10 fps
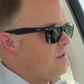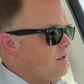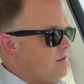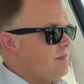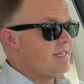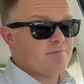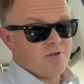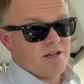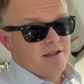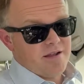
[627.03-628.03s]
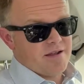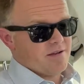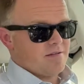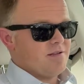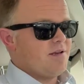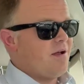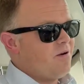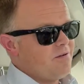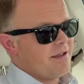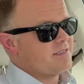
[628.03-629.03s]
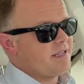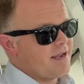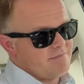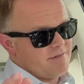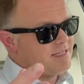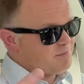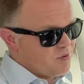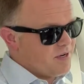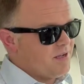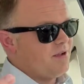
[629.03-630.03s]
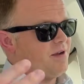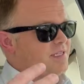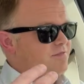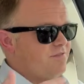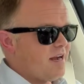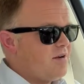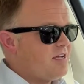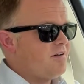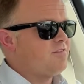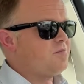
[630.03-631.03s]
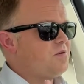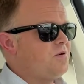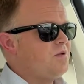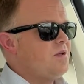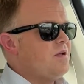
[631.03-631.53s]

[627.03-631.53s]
it's pretty good. You know, it's pretty good. It's very comfortable.